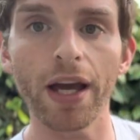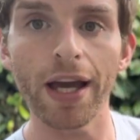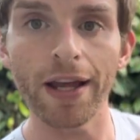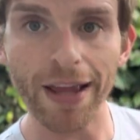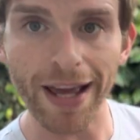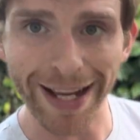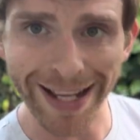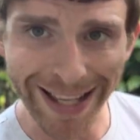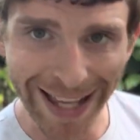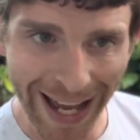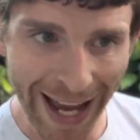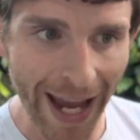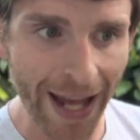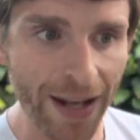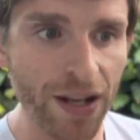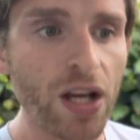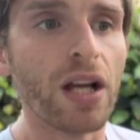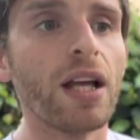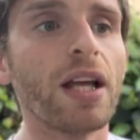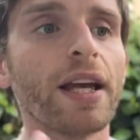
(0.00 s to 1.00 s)
And
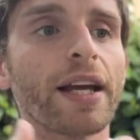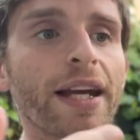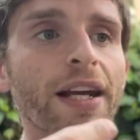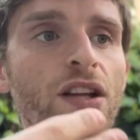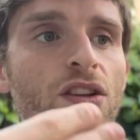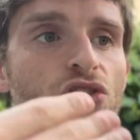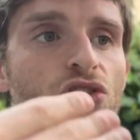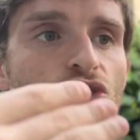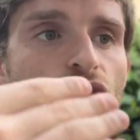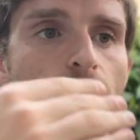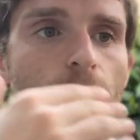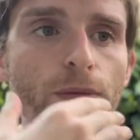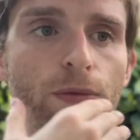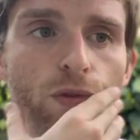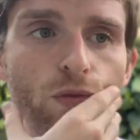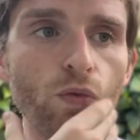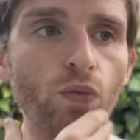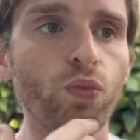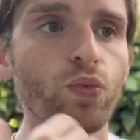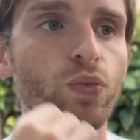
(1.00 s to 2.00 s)
again, kind of
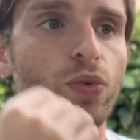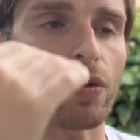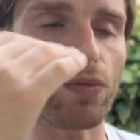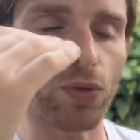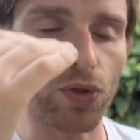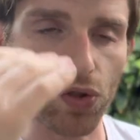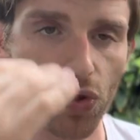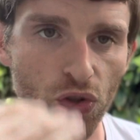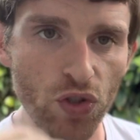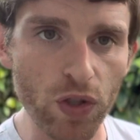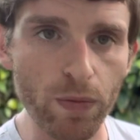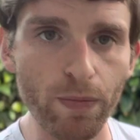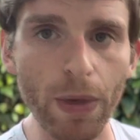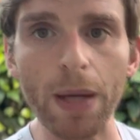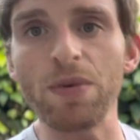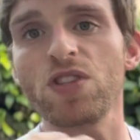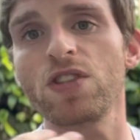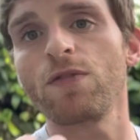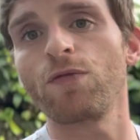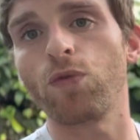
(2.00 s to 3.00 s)
reduce
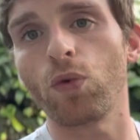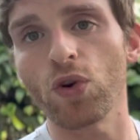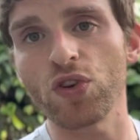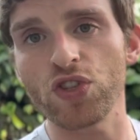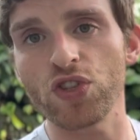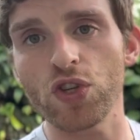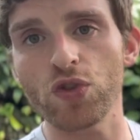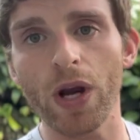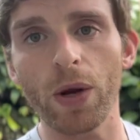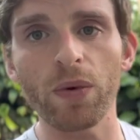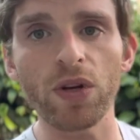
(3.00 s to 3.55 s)
maybe some forces, right?